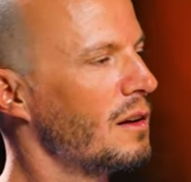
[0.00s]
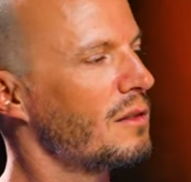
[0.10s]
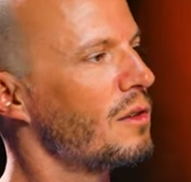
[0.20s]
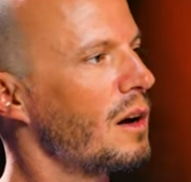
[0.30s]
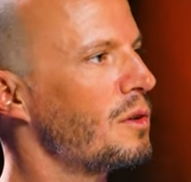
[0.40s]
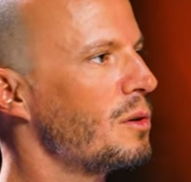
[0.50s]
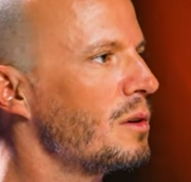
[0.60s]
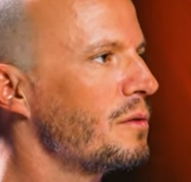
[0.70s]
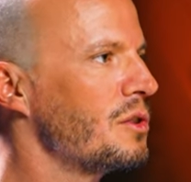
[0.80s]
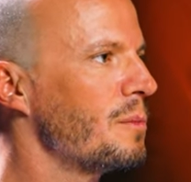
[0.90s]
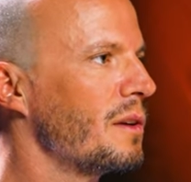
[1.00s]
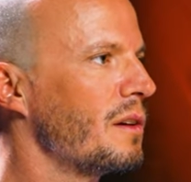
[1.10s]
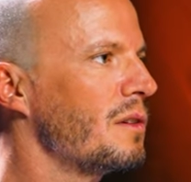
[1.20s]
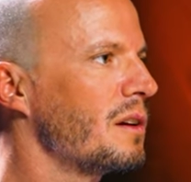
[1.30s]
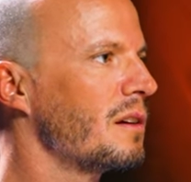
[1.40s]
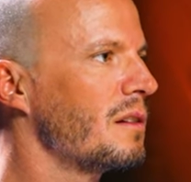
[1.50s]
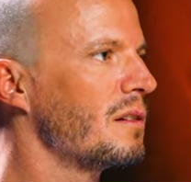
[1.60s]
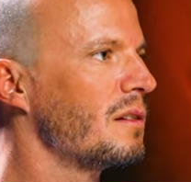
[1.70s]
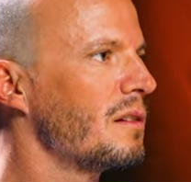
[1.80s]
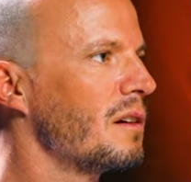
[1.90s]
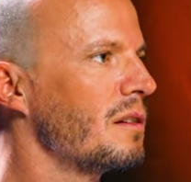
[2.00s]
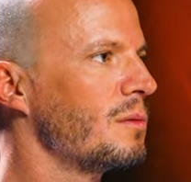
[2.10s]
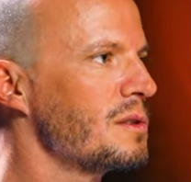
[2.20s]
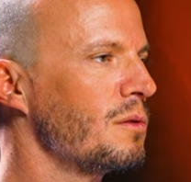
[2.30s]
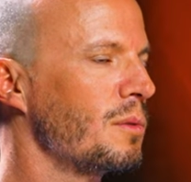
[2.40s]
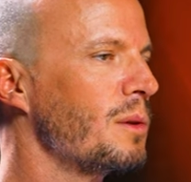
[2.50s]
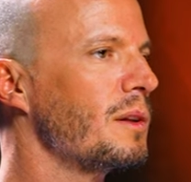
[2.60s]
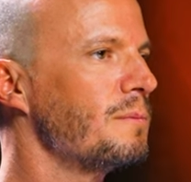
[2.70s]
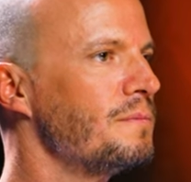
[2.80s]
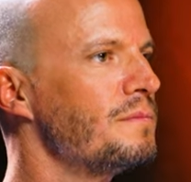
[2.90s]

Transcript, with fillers: So it covered all of Asia Pacific and, and was doing quite well.